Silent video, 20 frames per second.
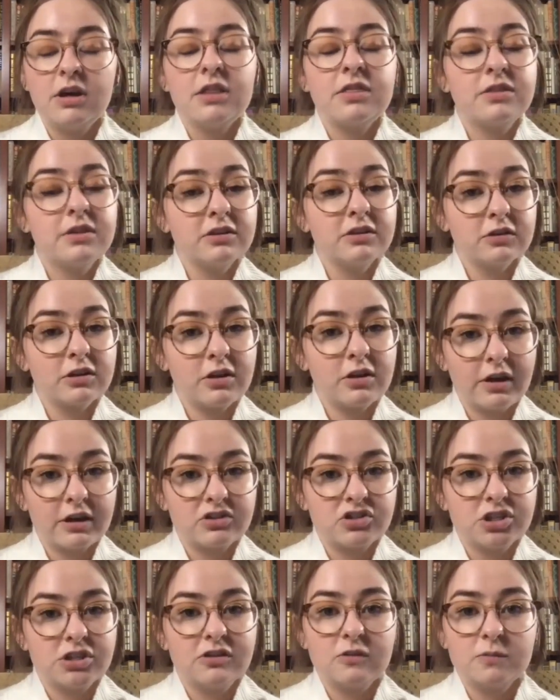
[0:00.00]
This
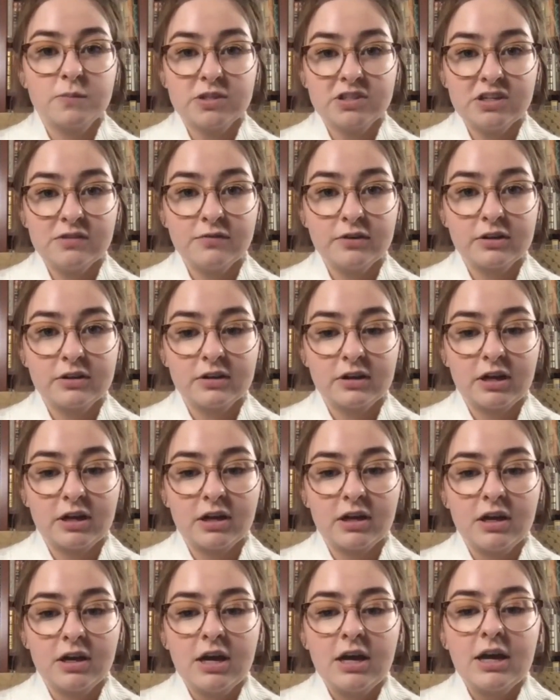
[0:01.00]
collection
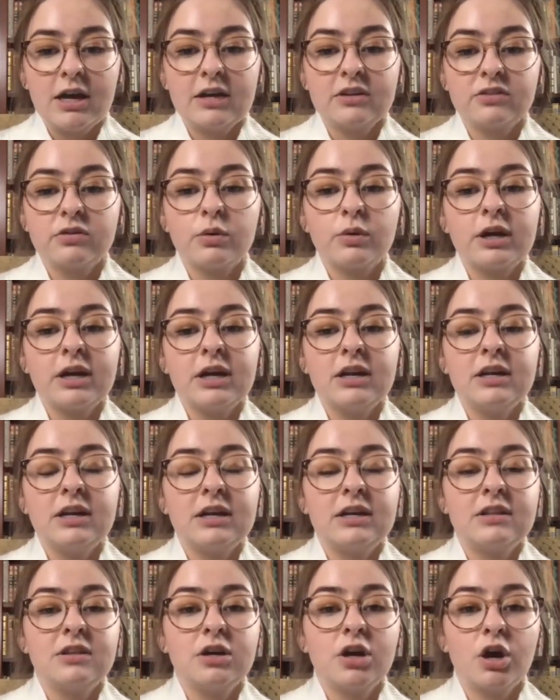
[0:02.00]
specifically is located
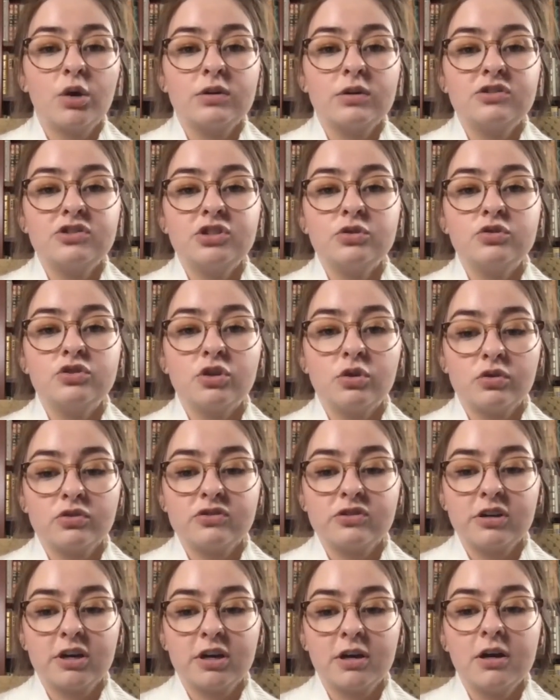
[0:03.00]
in the OSU
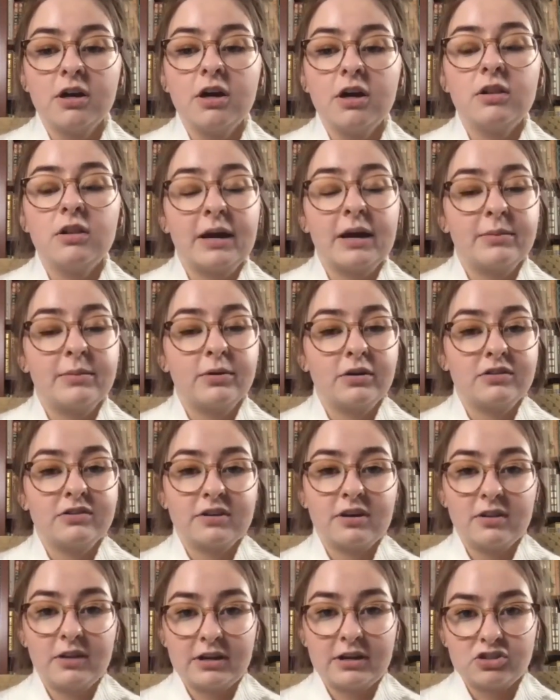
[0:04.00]
Tulsa Library's
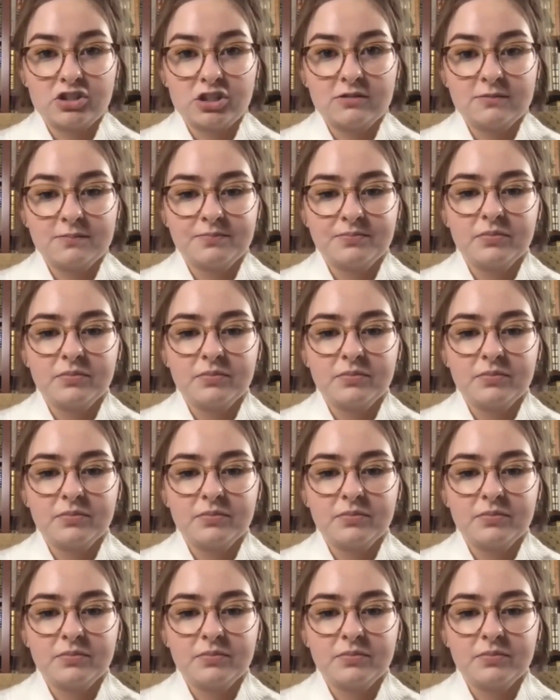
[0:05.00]
collection.